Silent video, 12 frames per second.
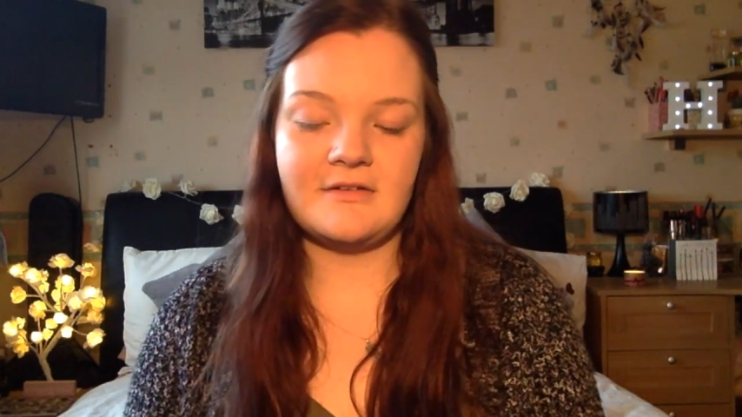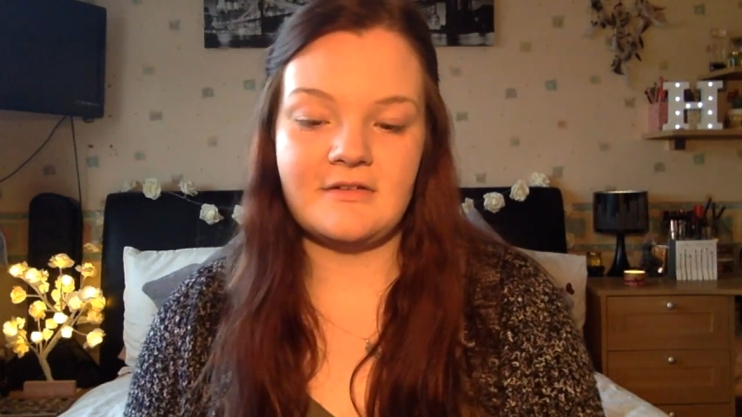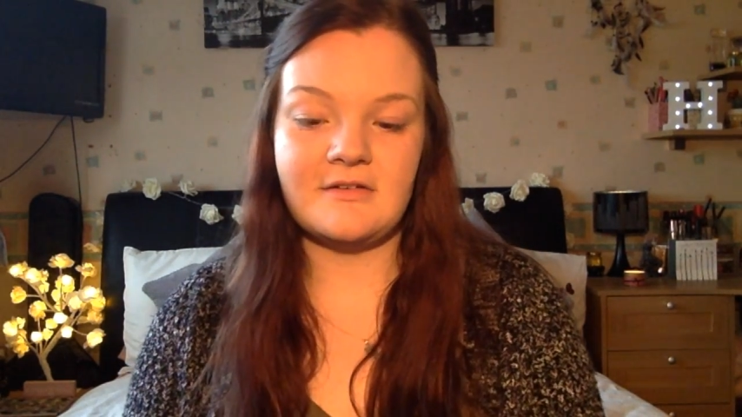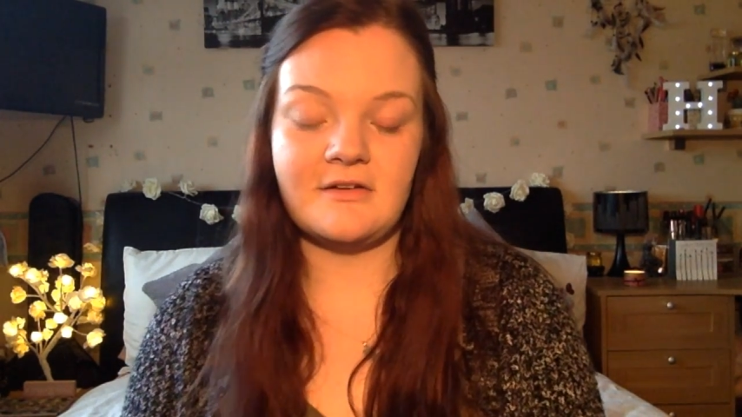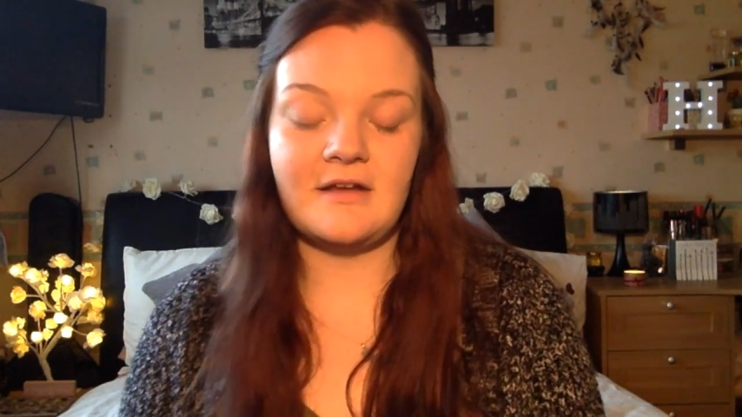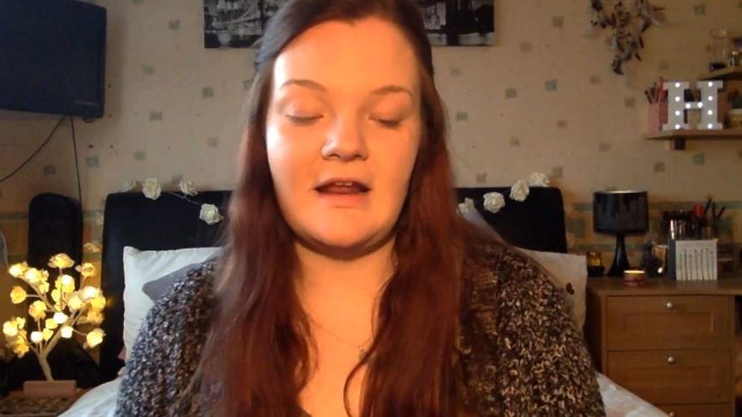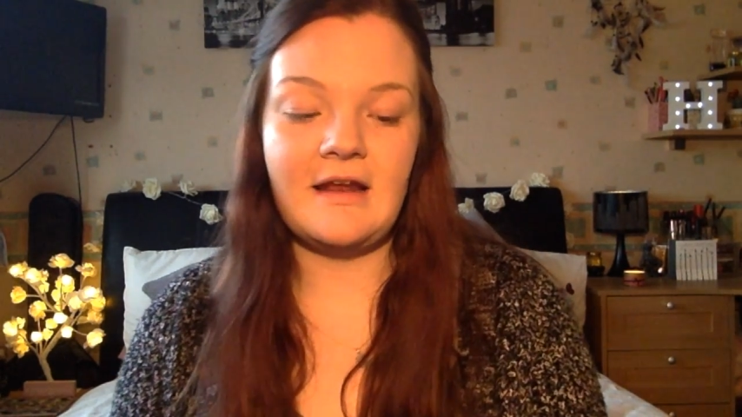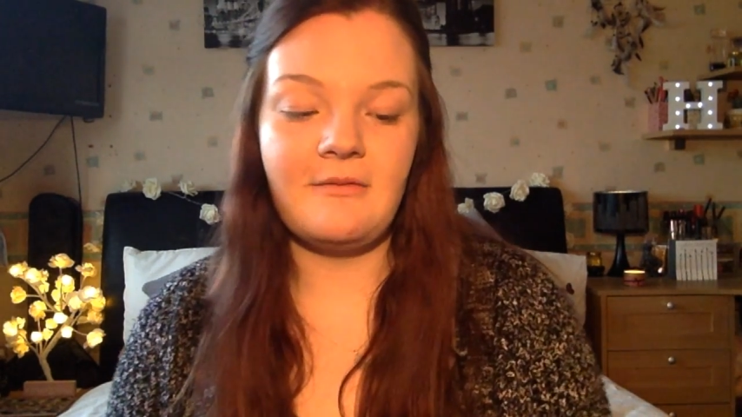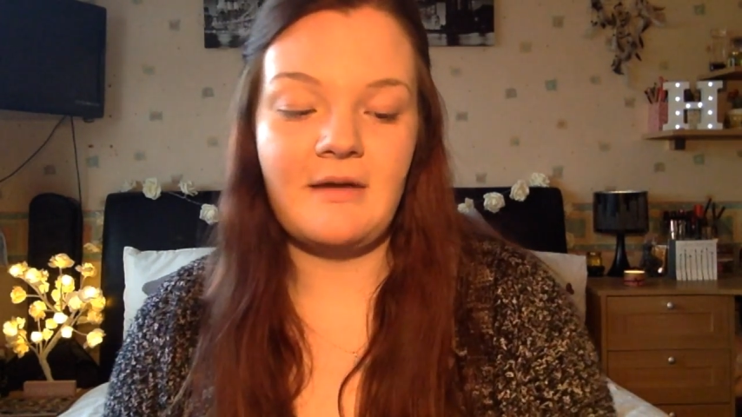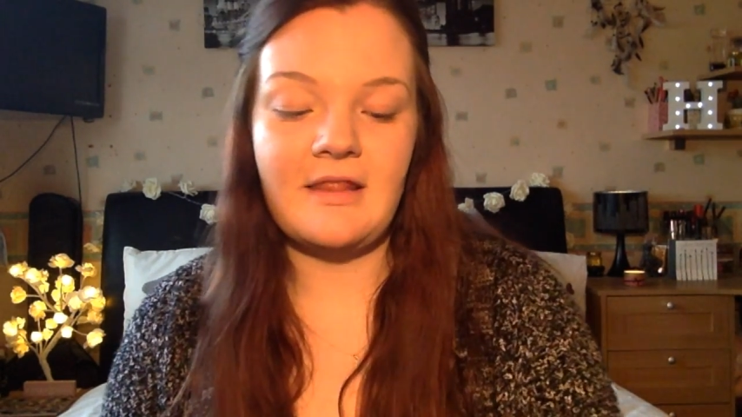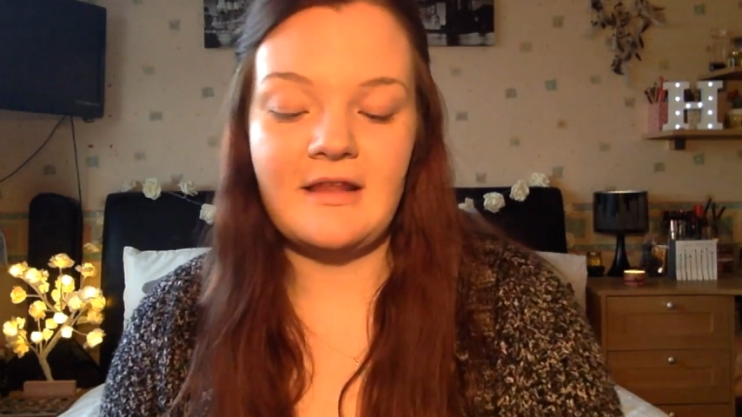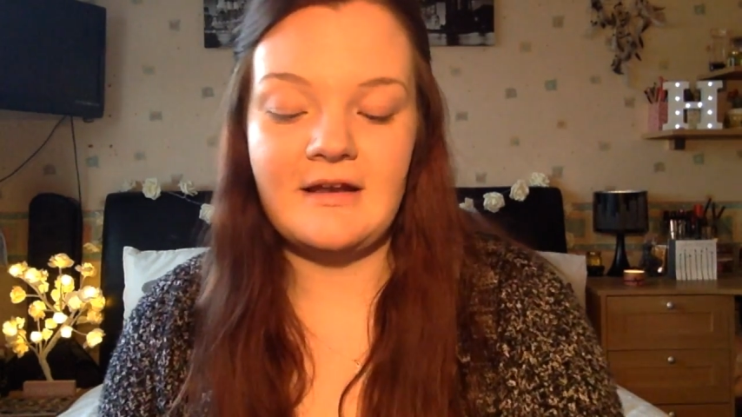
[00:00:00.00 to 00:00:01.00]
just on
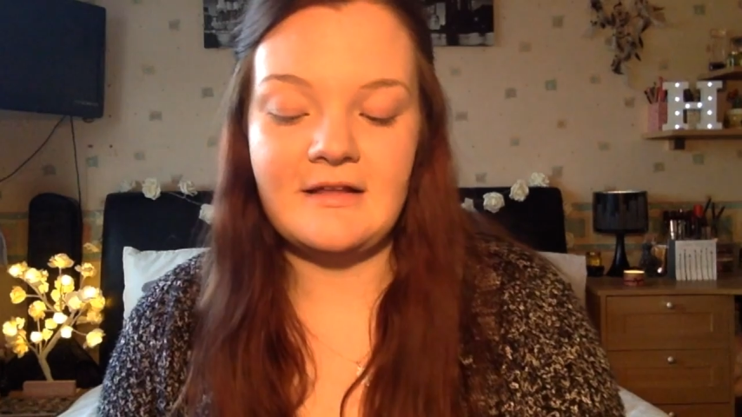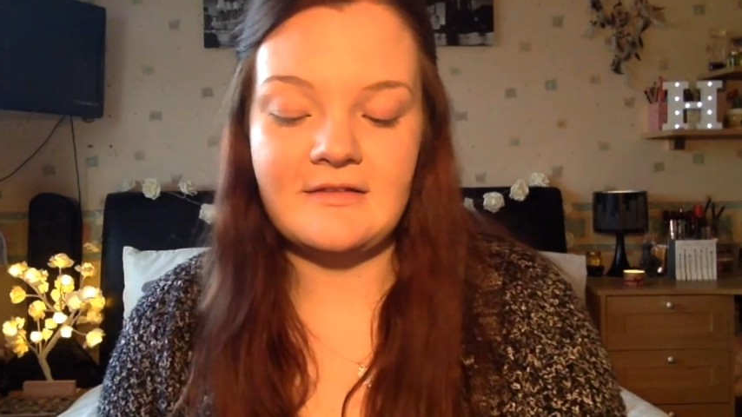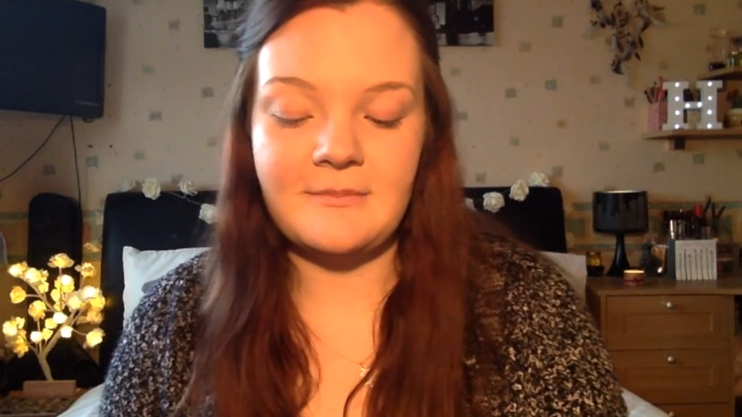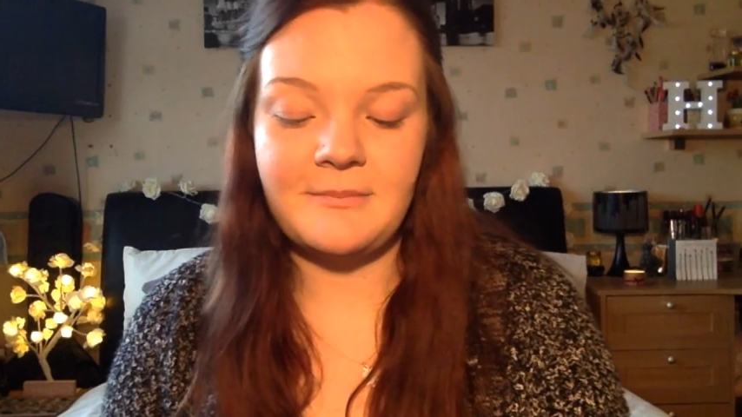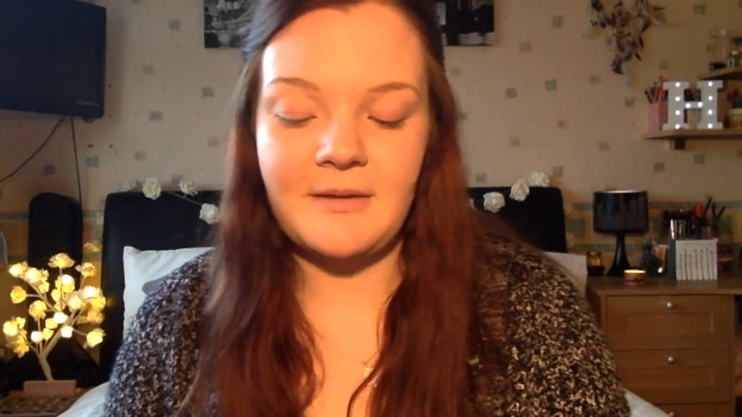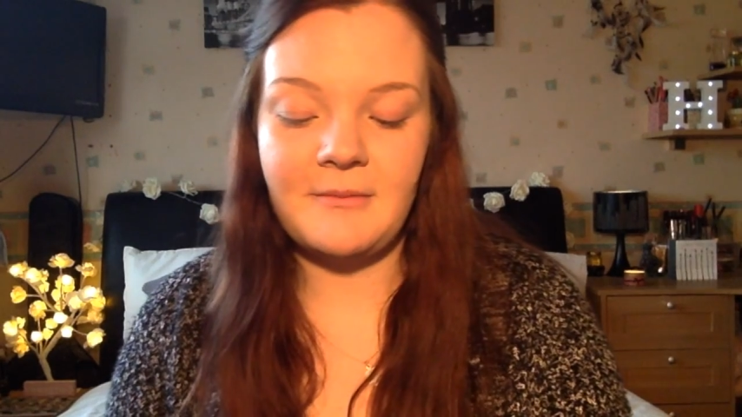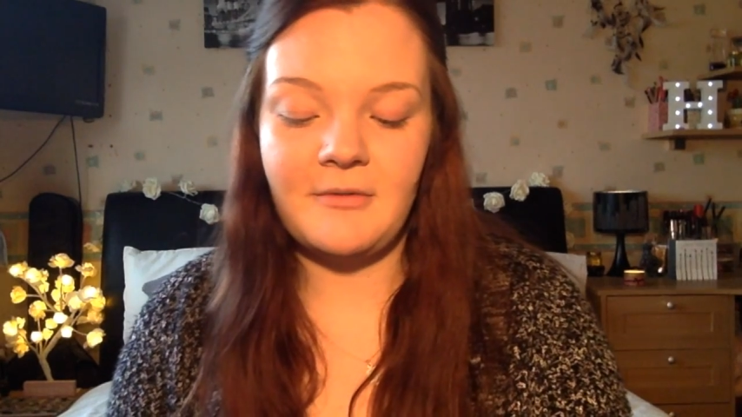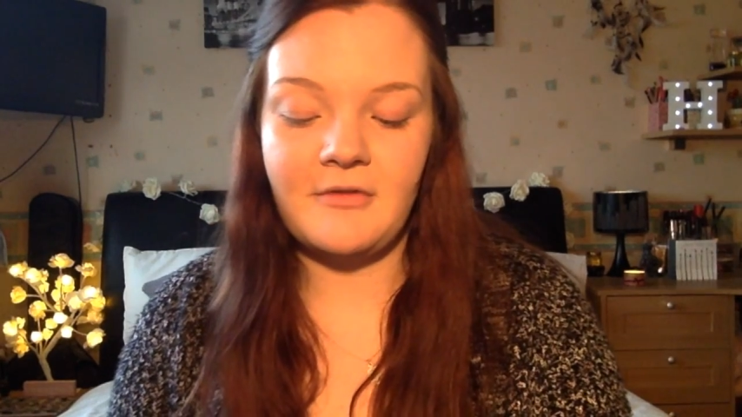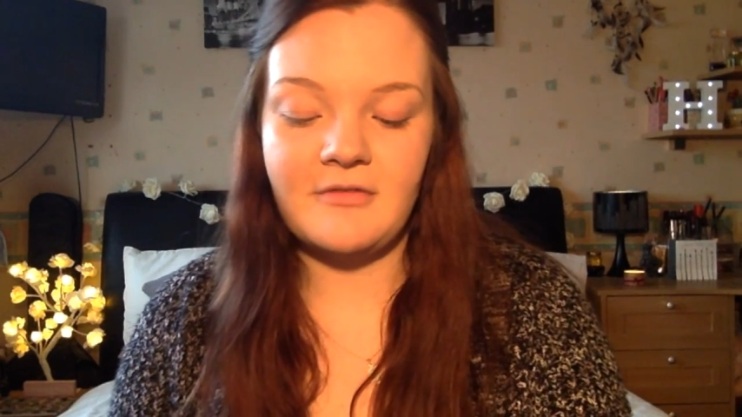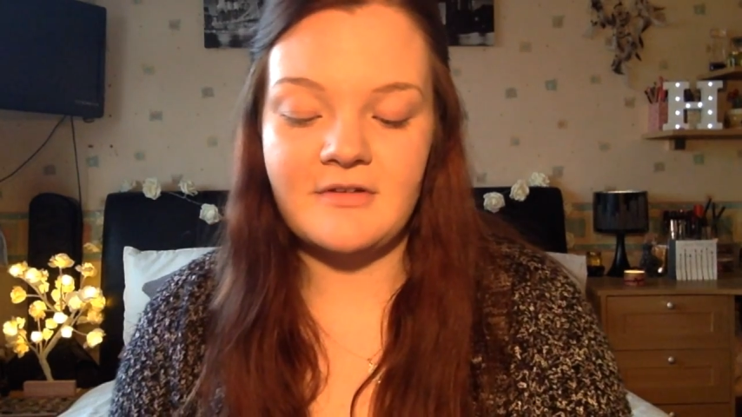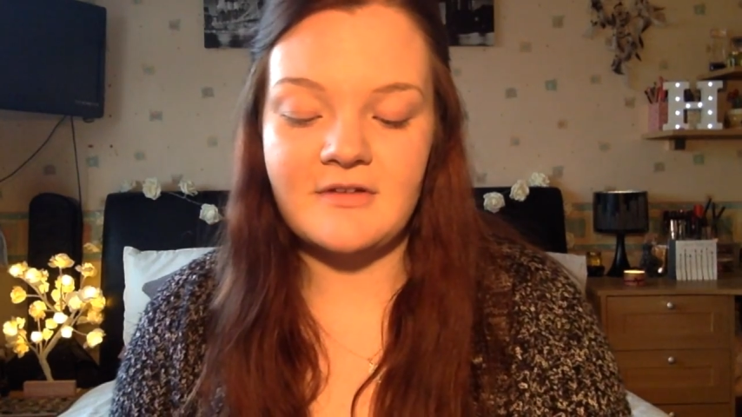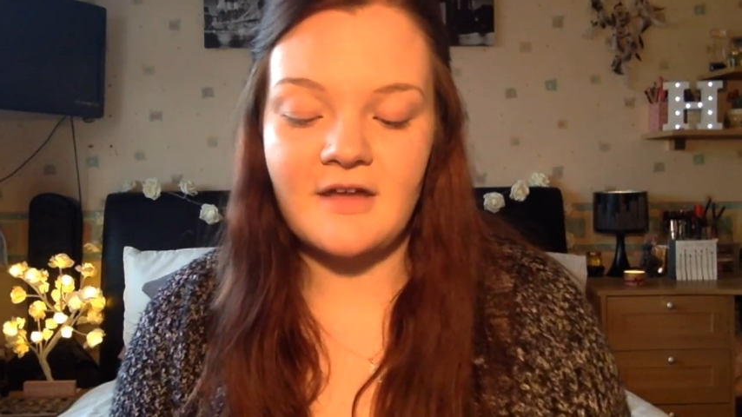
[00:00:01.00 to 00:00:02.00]
anywhere that needs a bit more
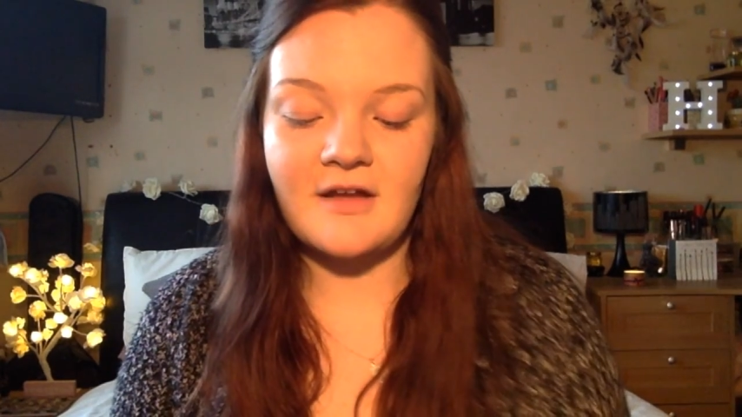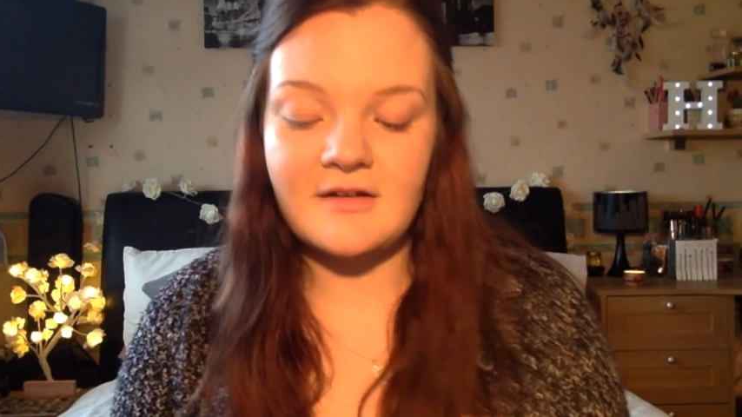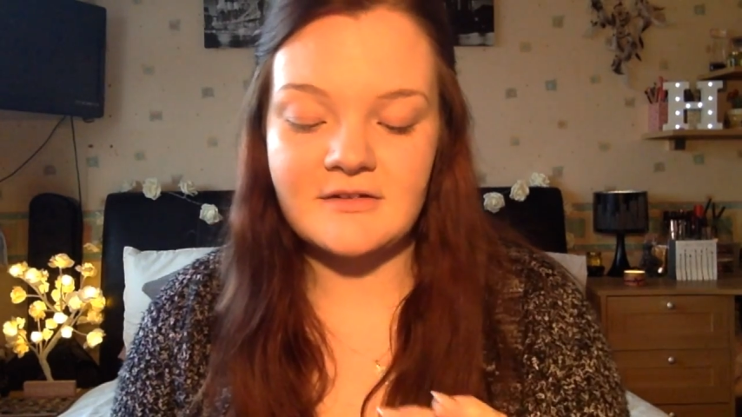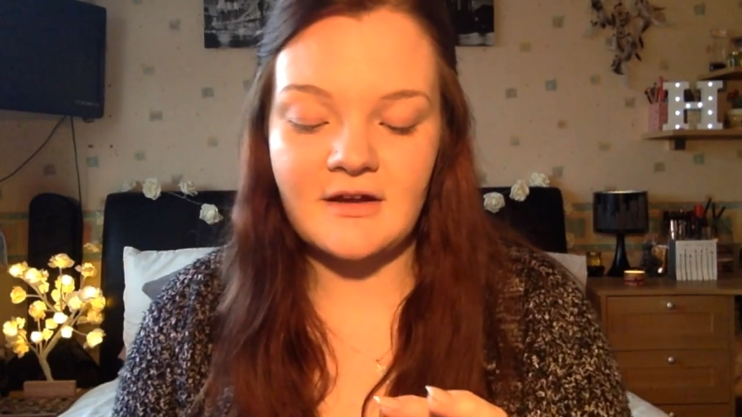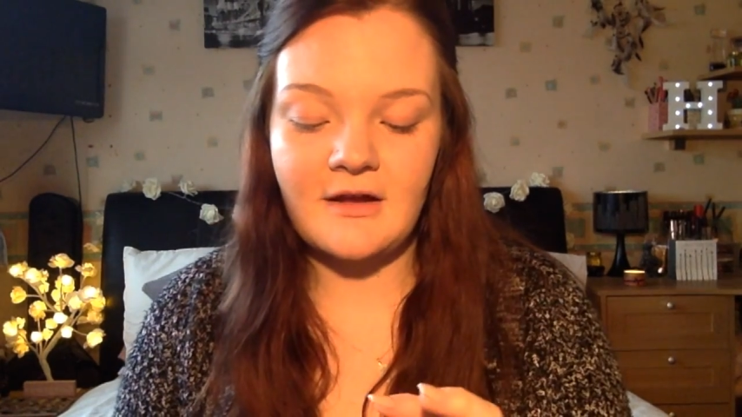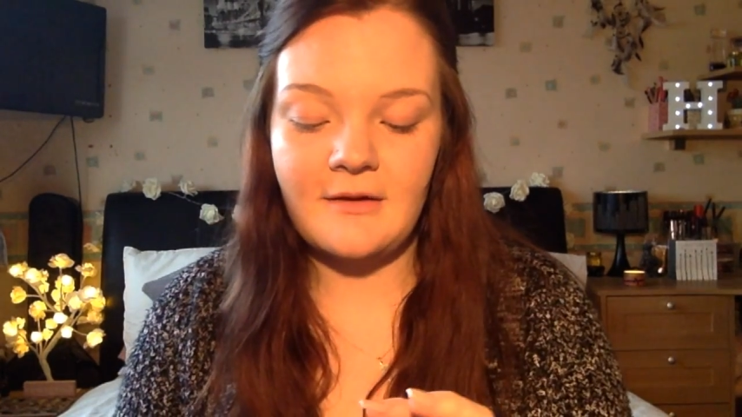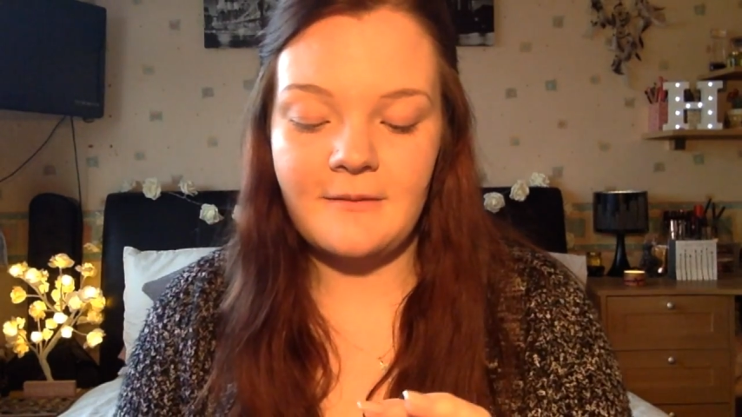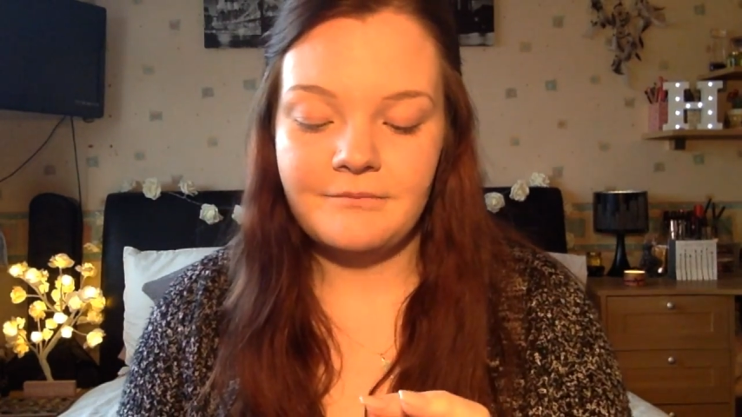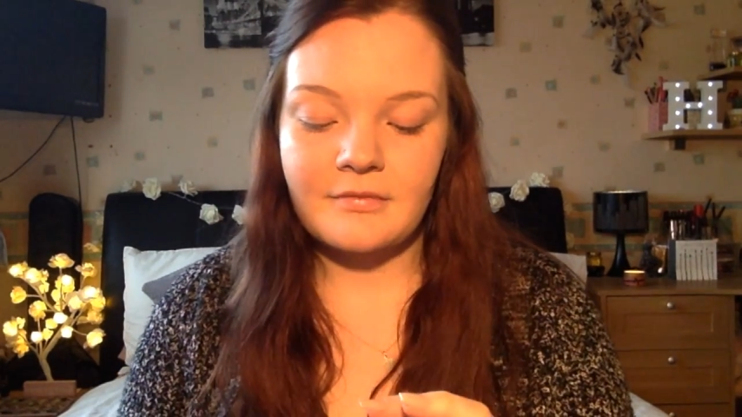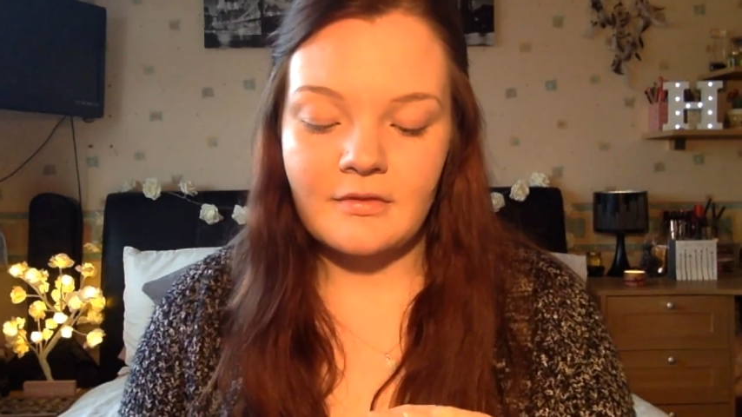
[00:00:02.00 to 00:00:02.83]
of a touch up.